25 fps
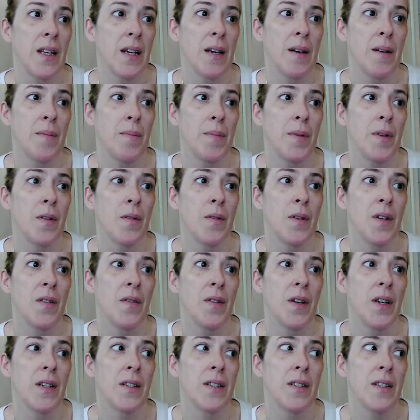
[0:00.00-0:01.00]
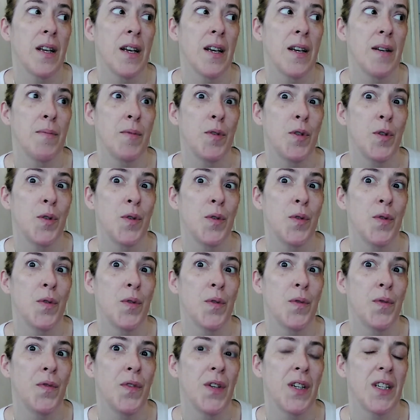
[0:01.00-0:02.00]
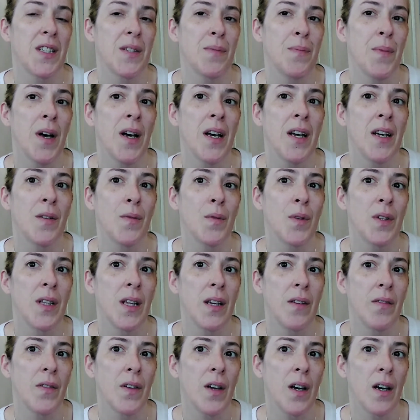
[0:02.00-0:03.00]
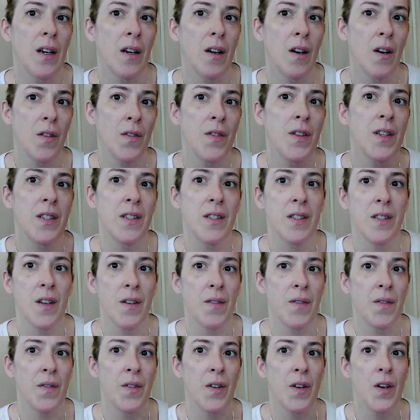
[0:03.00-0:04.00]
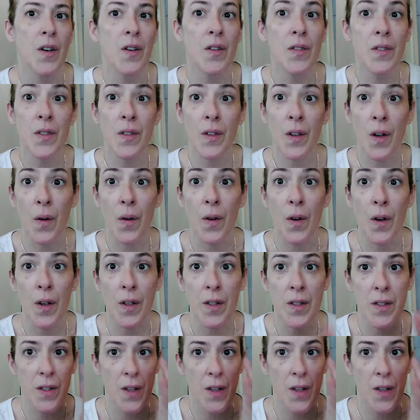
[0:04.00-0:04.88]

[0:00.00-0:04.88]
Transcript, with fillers: that. No one ever has time to fix mine when they've got all this stuff of their own going on.